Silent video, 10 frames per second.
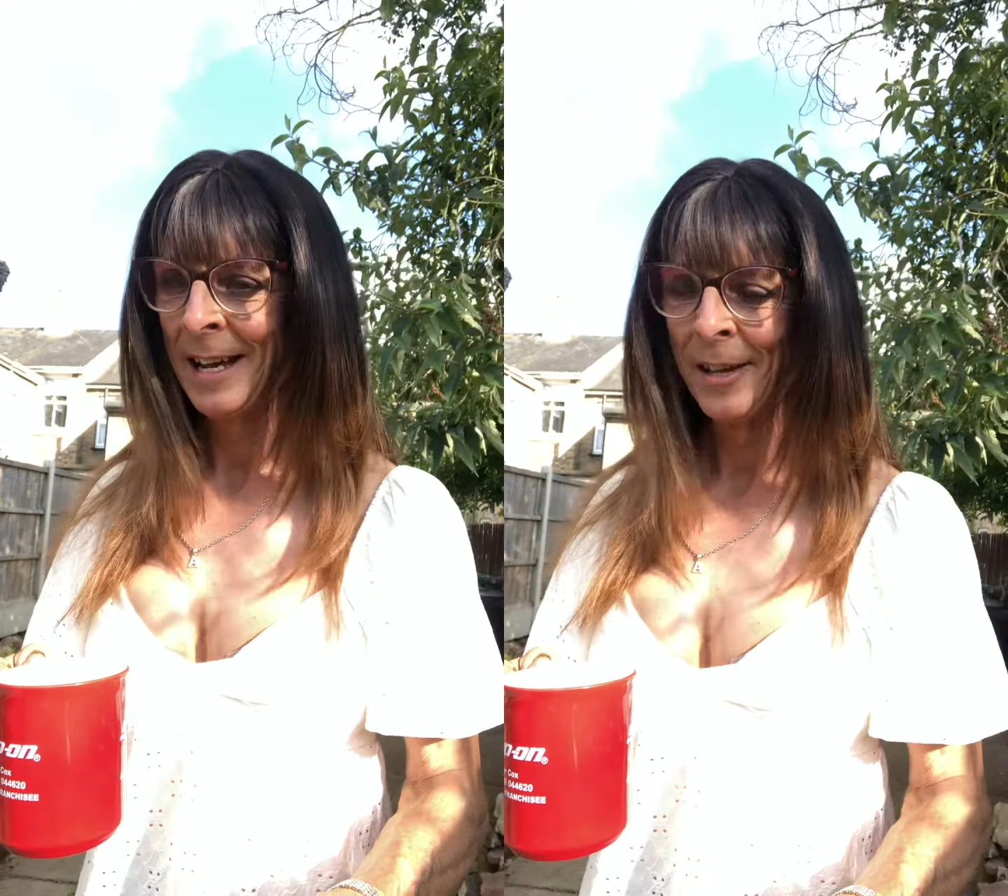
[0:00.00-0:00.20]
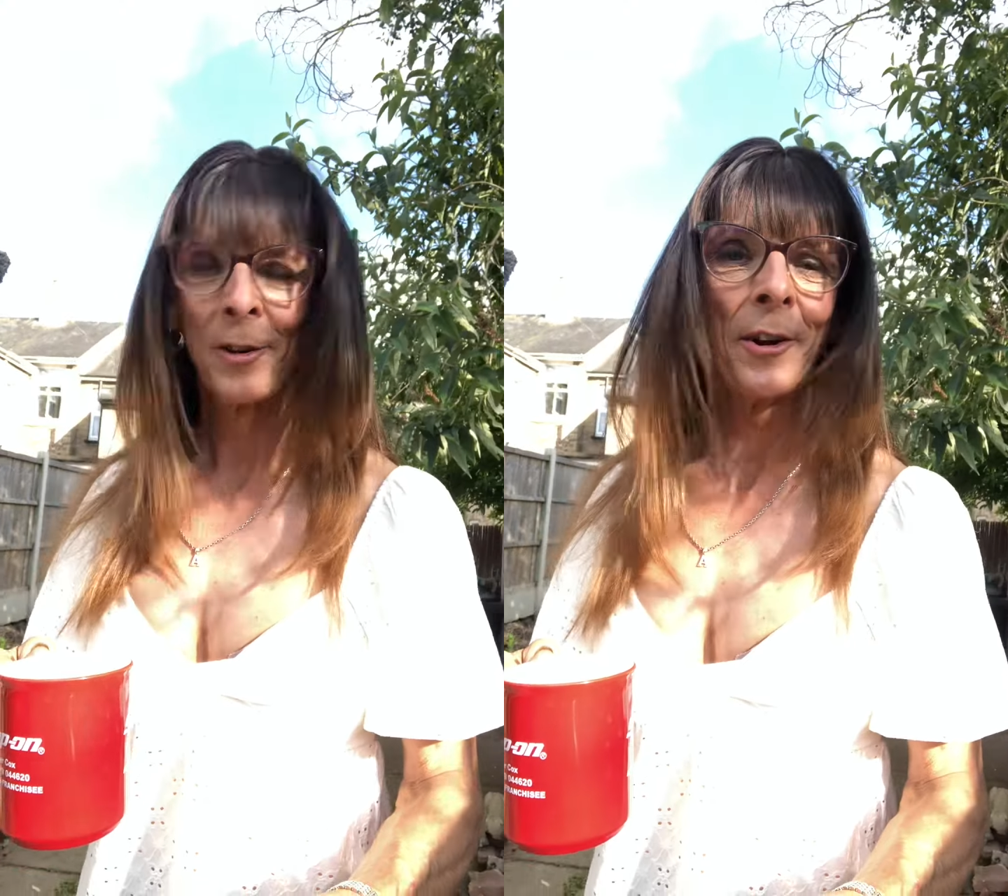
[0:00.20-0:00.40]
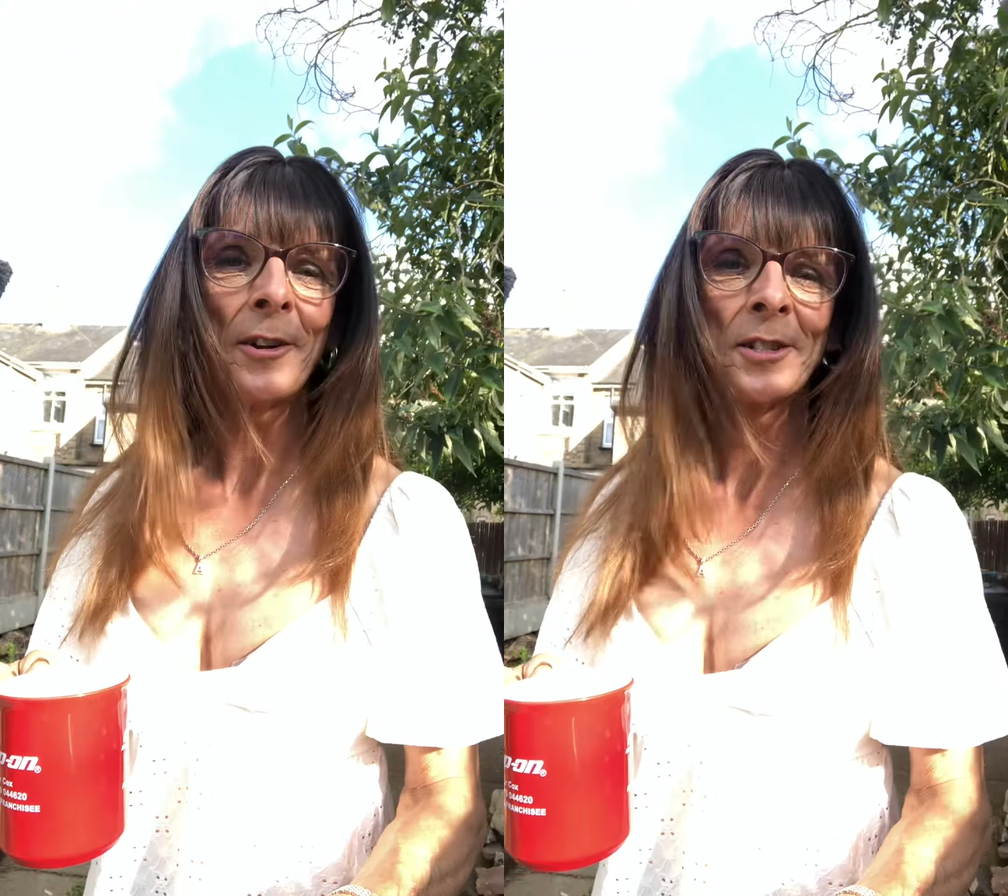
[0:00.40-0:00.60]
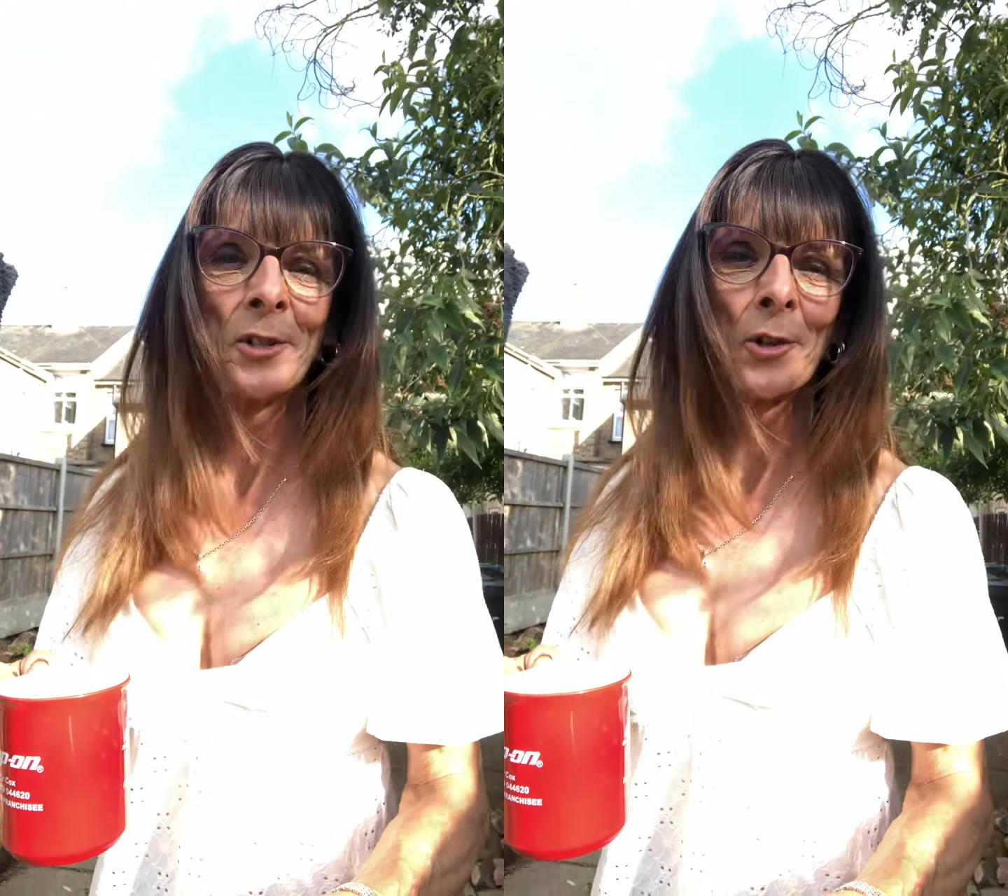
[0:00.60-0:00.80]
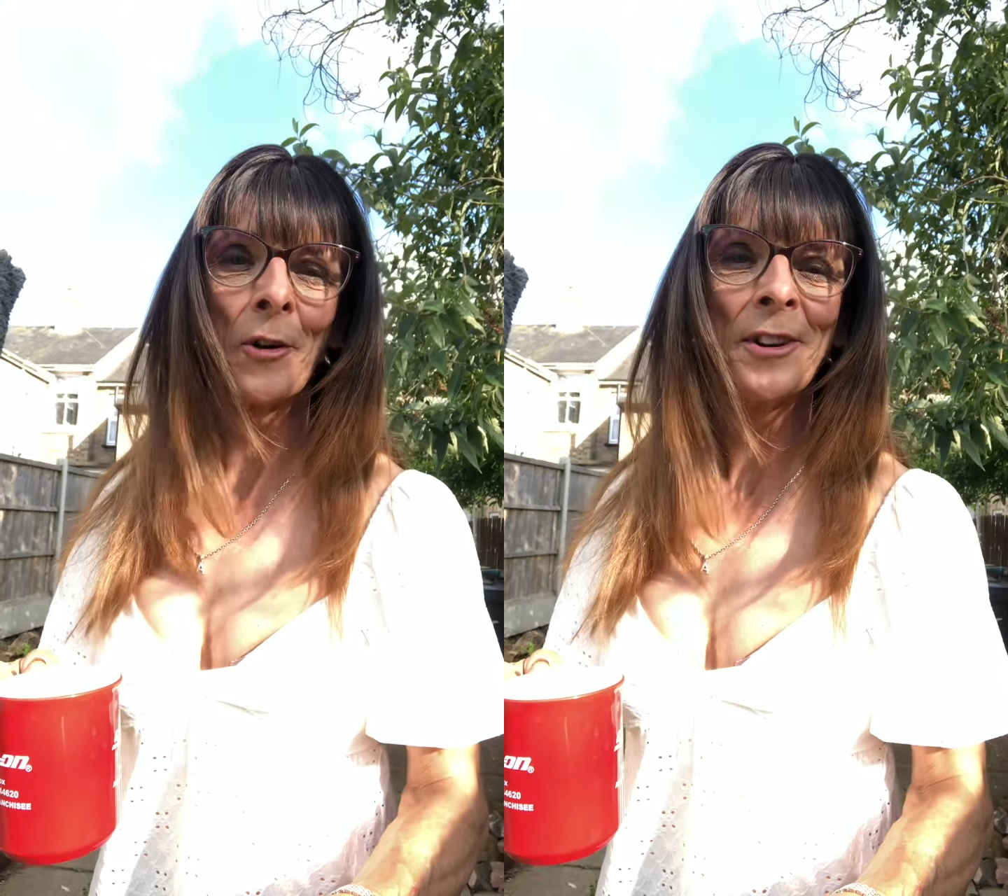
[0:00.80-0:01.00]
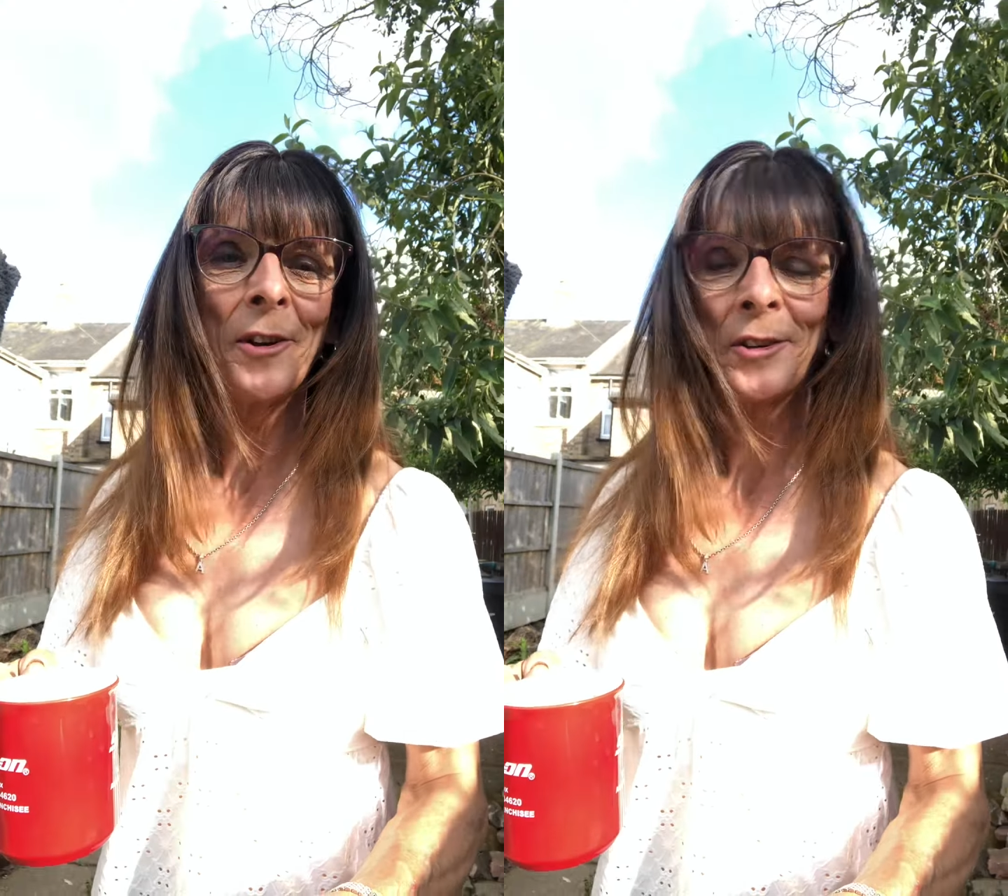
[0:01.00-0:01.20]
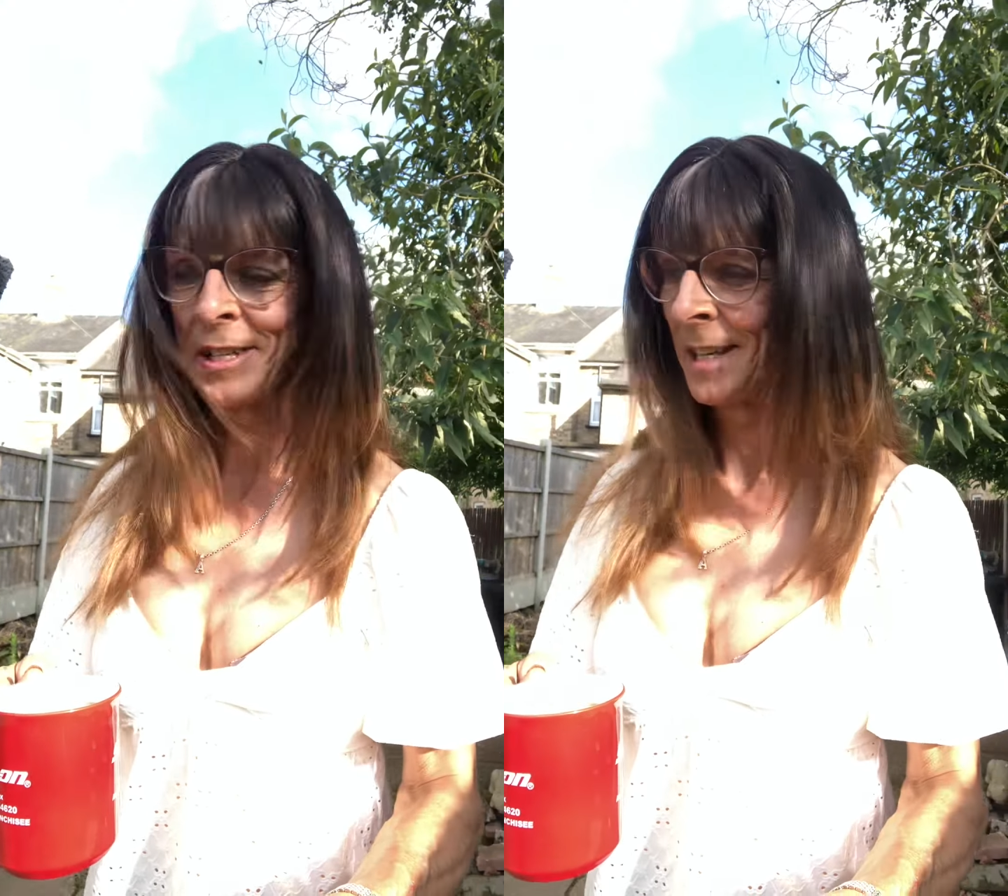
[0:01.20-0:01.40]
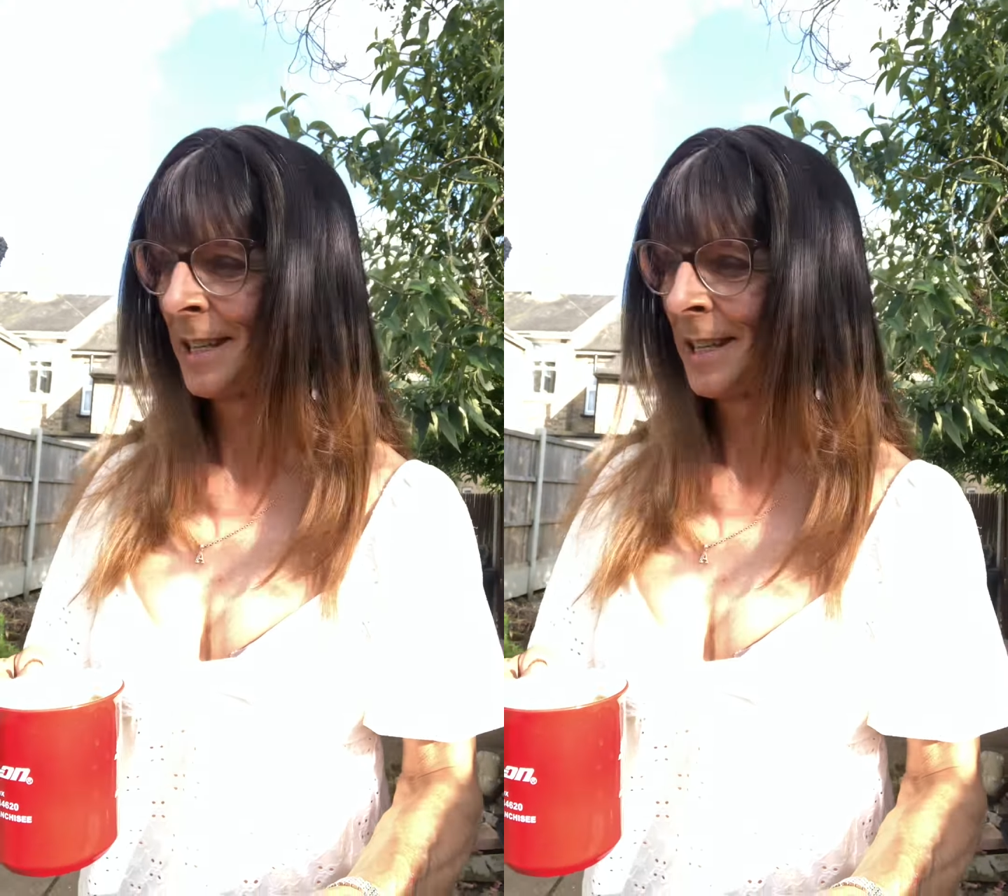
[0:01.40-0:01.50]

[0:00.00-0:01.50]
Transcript: The grass is dry nice.